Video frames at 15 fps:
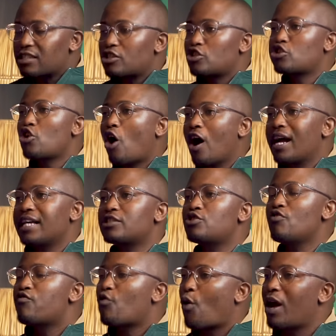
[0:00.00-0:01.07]
As long as
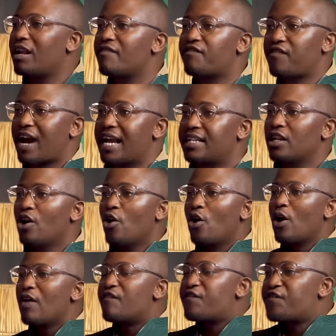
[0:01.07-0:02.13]
you've qualified.
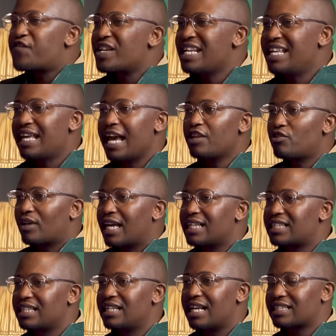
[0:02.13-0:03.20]
Free
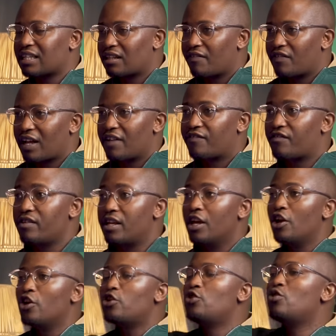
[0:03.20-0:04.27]
education in South Africa is free.
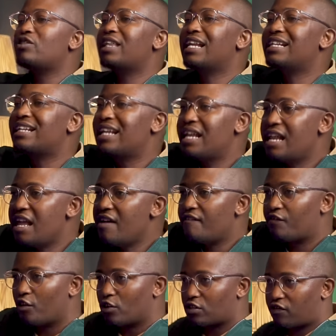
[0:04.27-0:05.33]
You then
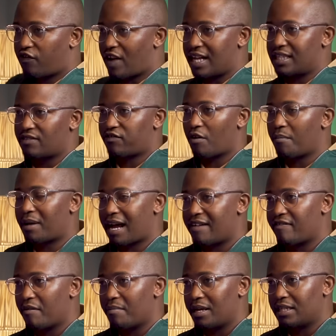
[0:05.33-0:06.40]
relieve those funds from
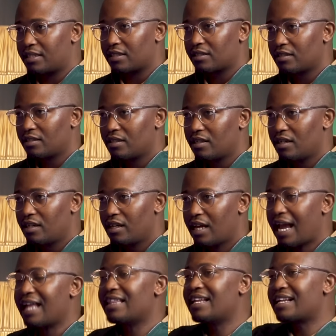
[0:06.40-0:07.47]
government.
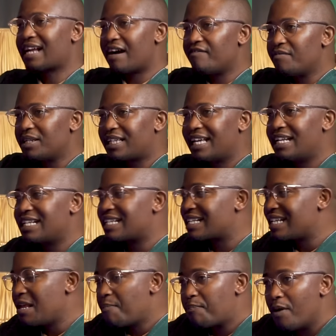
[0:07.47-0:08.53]
And then government can
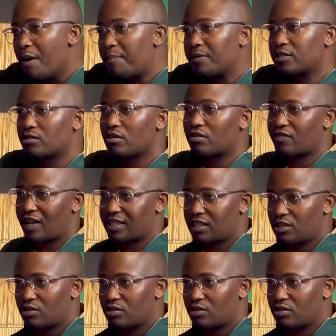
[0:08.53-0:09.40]
repurpose those funds